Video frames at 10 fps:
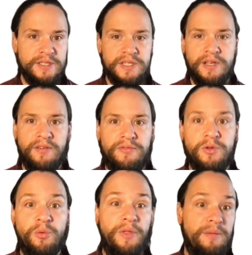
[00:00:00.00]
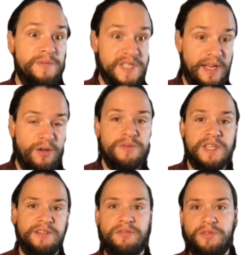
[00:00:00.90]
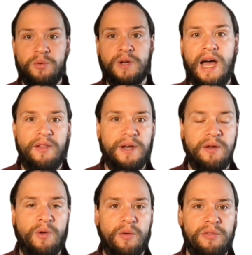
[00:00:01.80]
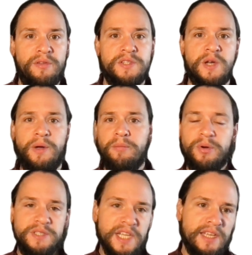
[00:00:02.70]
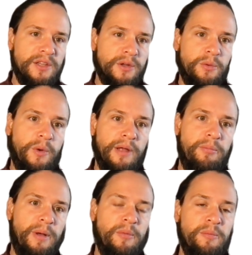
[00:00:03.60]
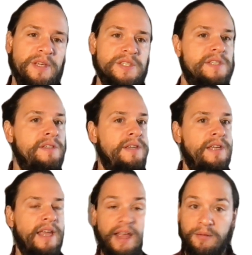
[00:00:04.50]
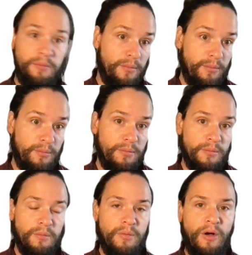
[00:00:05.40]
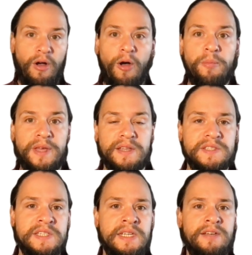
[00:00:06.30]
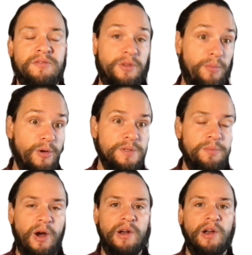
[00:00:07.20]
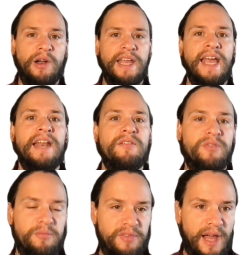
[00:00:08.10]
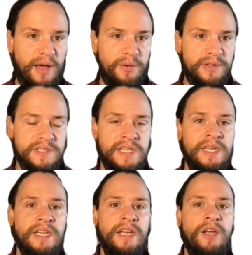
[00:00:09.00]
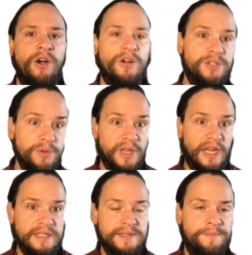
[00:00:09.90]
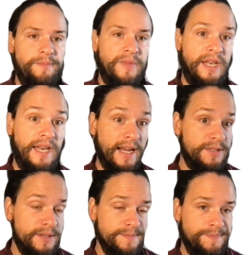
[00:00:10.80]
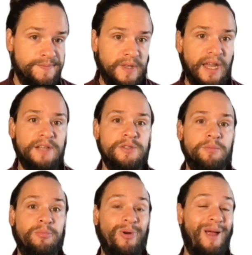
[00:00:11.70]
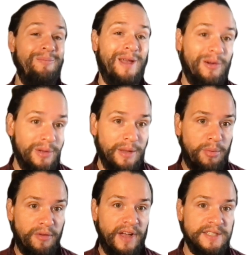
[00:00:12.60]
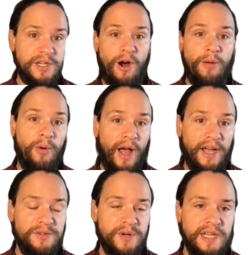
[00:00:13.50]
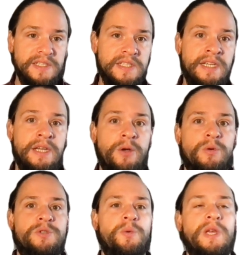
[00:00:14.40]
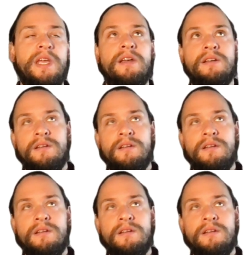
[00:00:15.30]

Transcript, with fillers: to fuel themselves and to fuel colony growth. So in particular, what bumblebees and all bees, for the most part, are getting from flowers are two things. Nectar, nectar primarily provides carbohydrates, which we